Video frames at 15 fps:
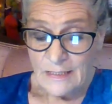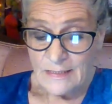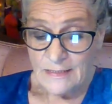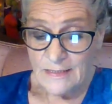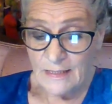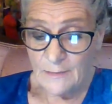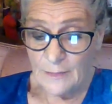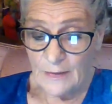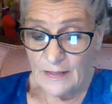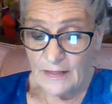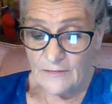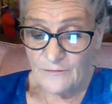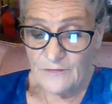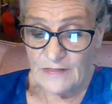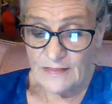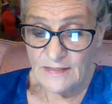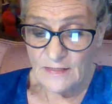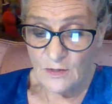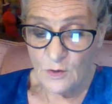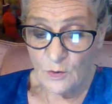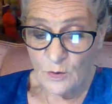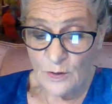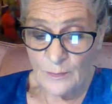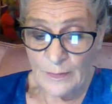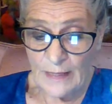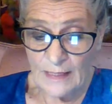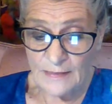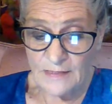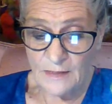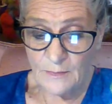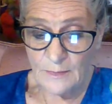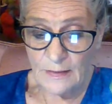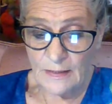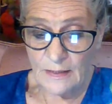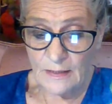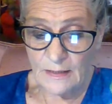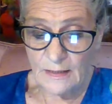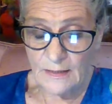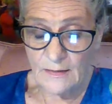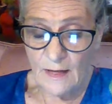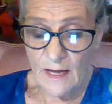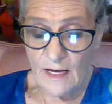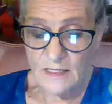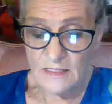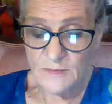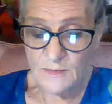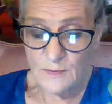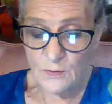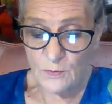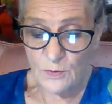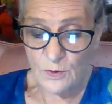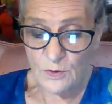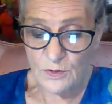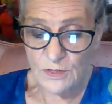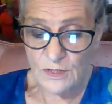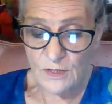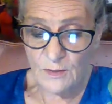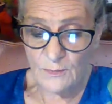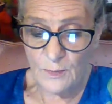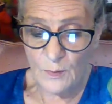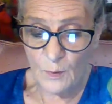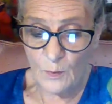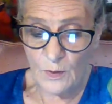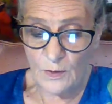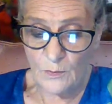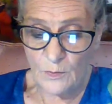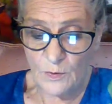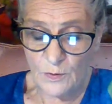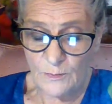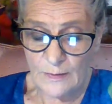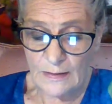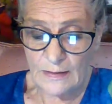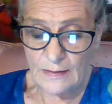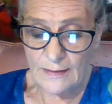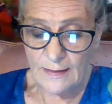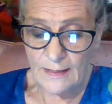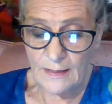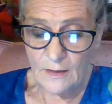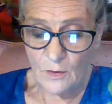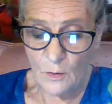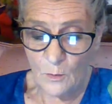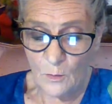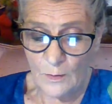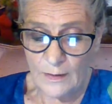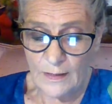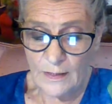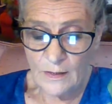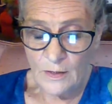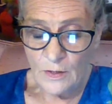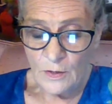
Simply a physical impossibility. The hospital nurse and the boy were to be a decoy.